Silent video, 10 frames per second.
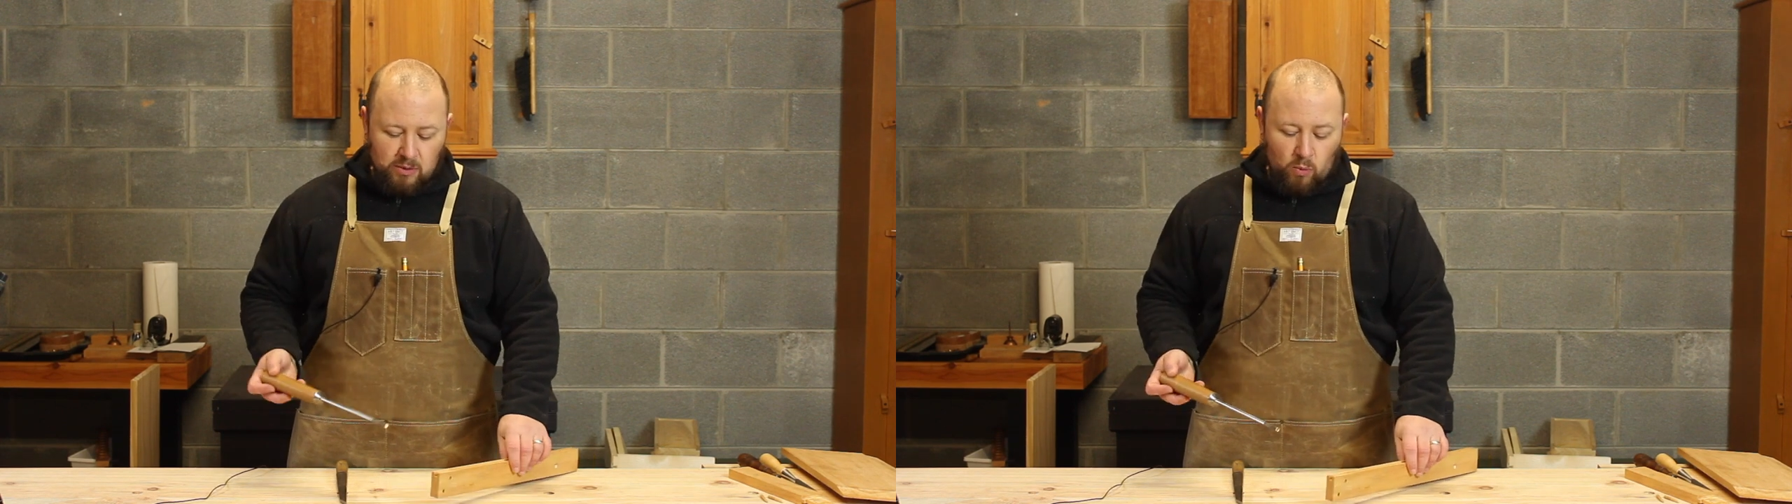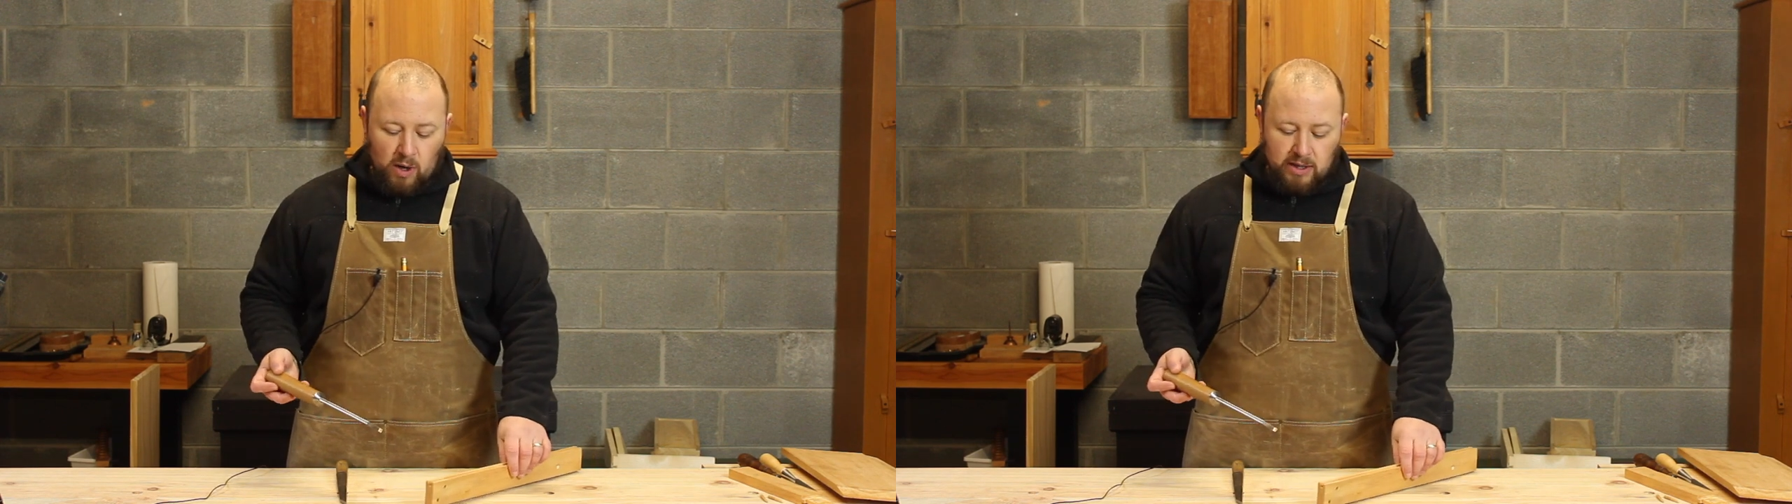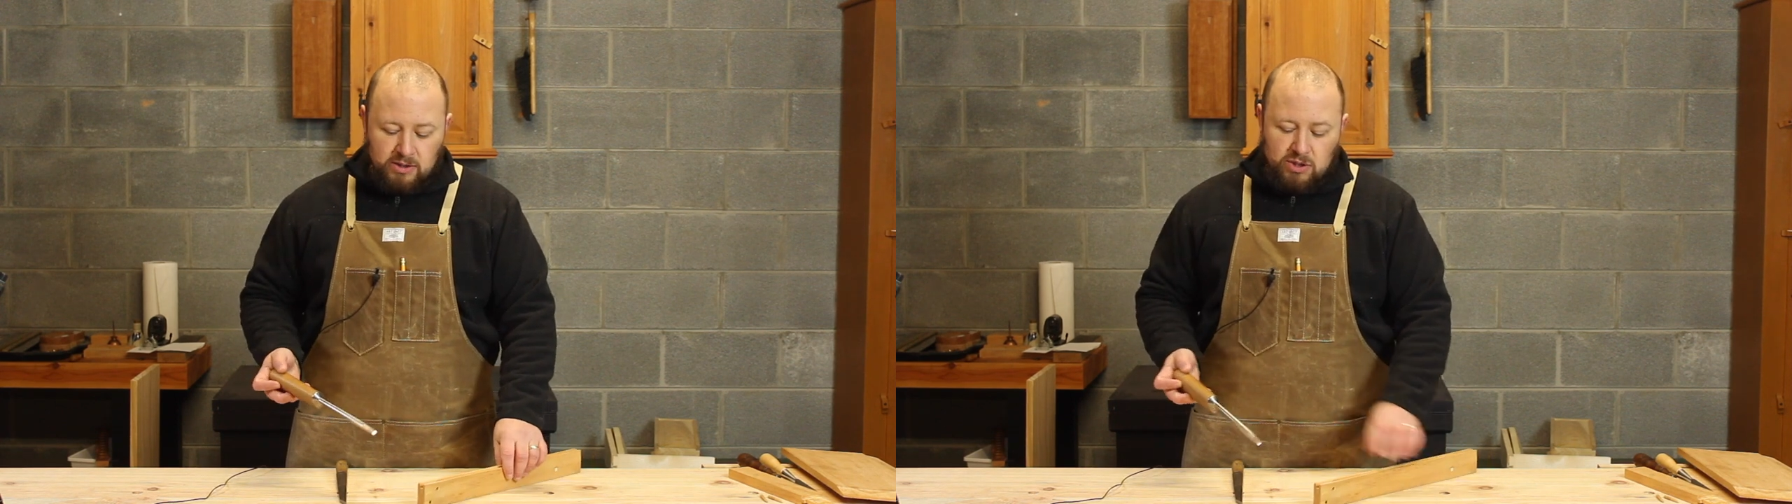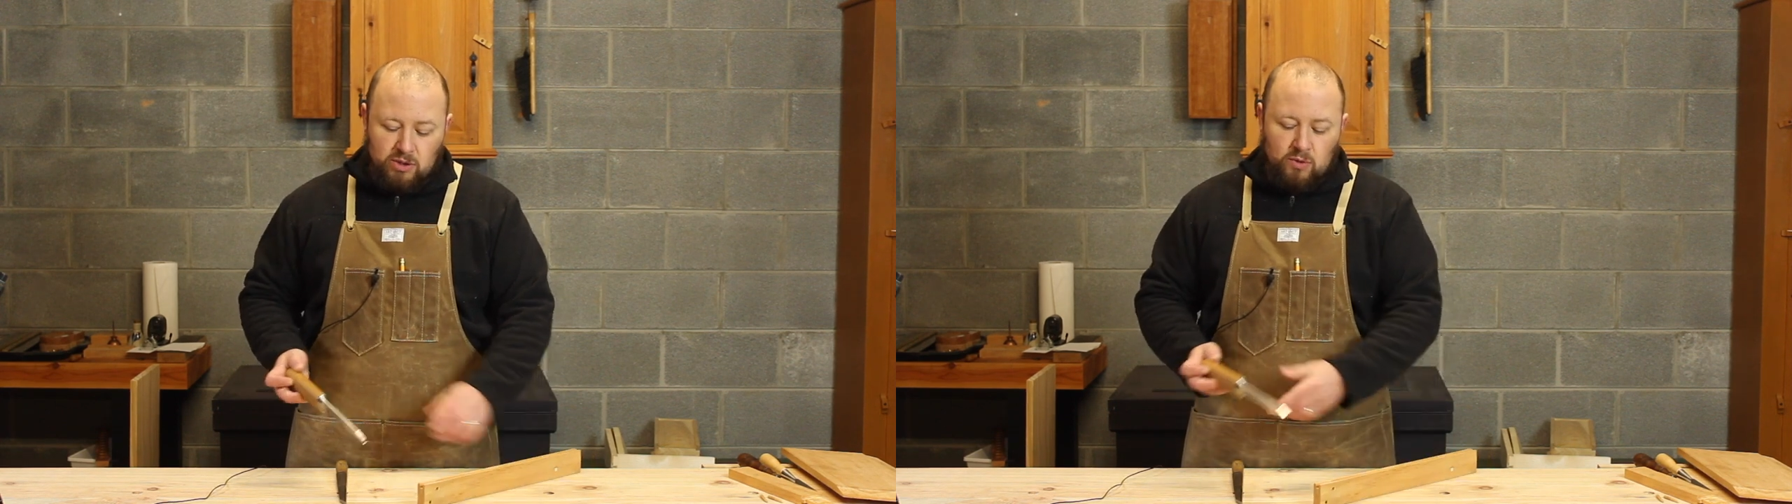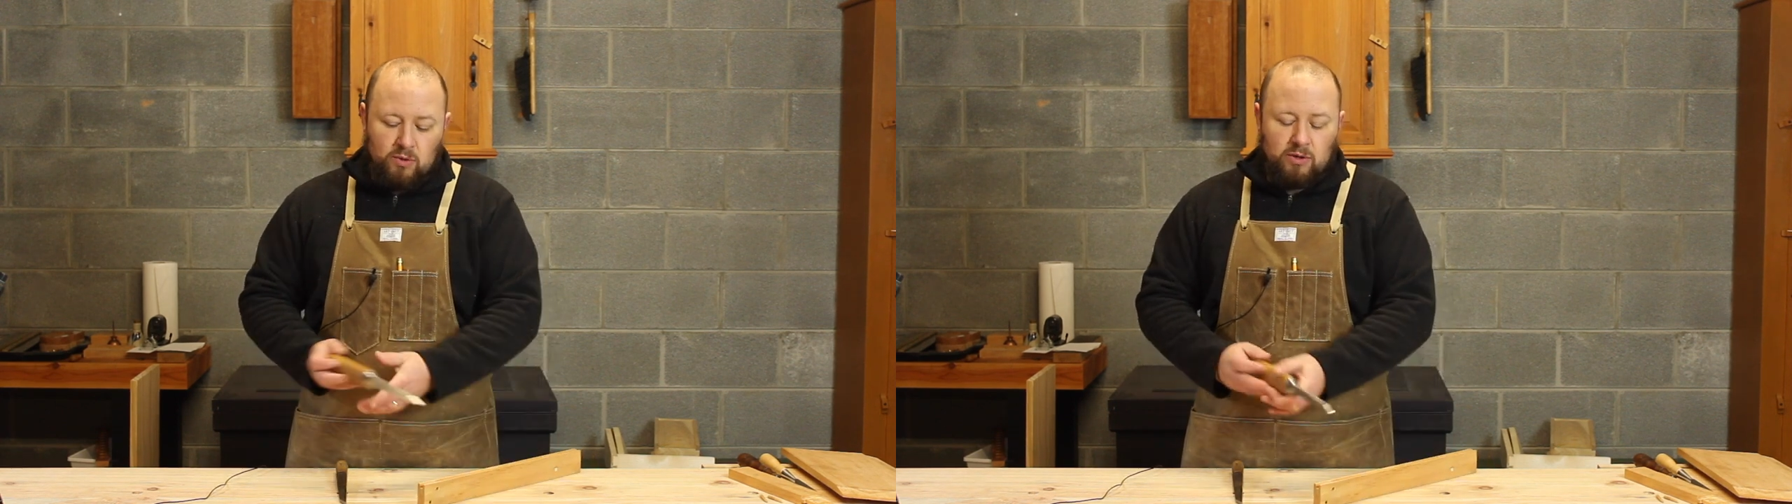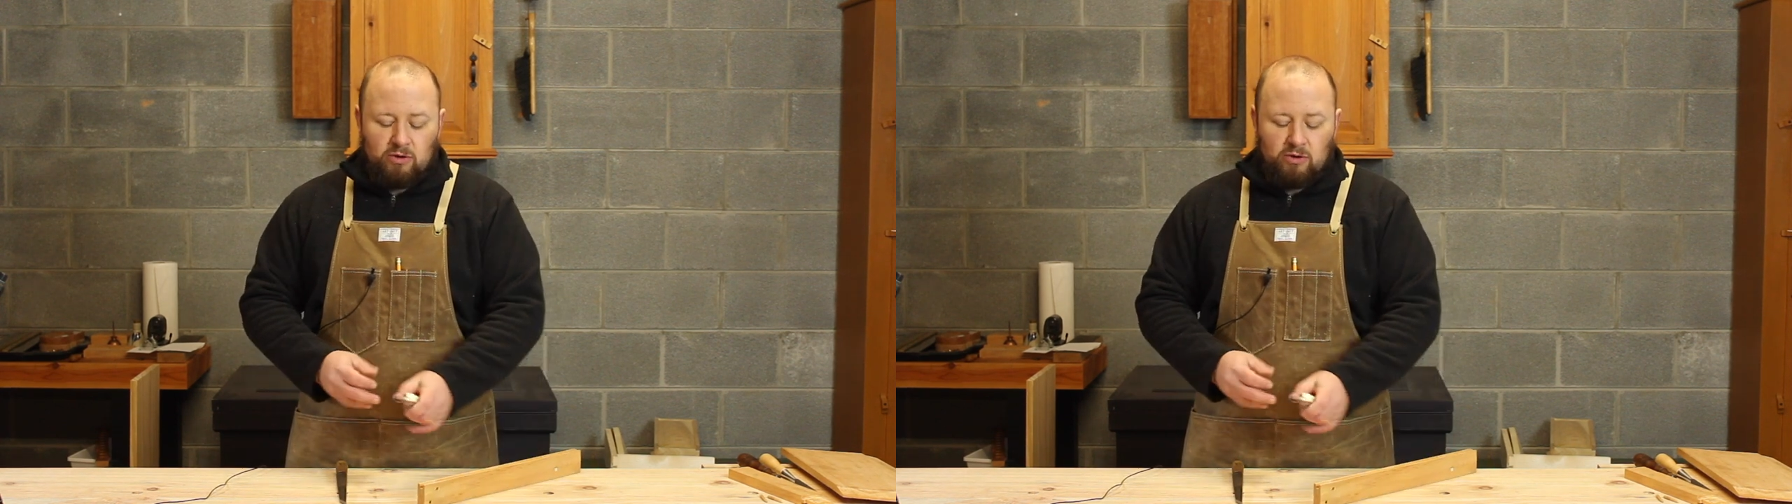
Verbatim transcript: want to